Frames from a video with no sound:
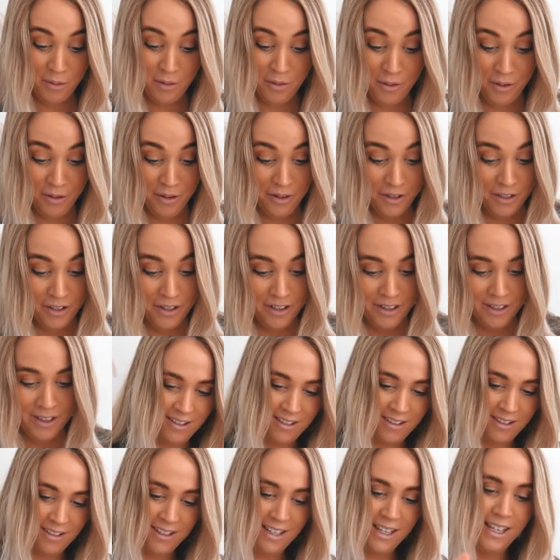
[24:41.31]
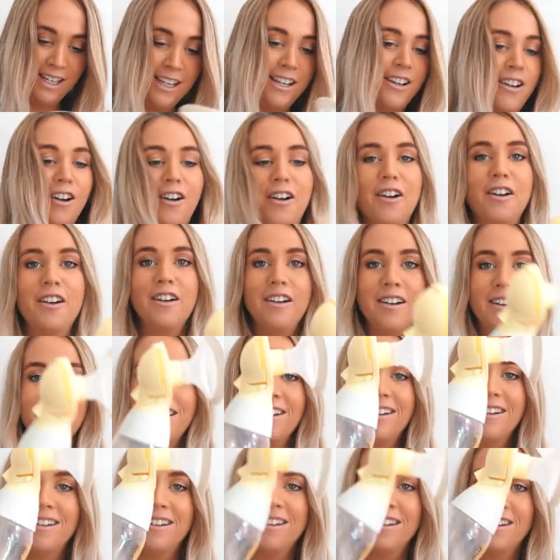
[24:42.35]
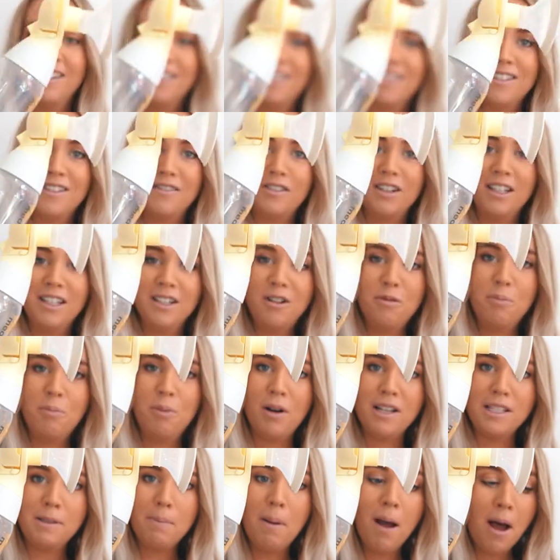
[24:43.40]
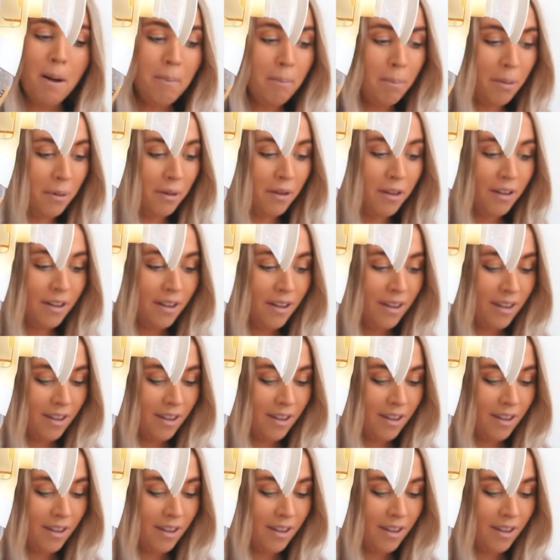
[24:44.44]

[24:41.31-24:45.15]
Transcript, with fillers: Oh, there you go. Uh, a little breast pump.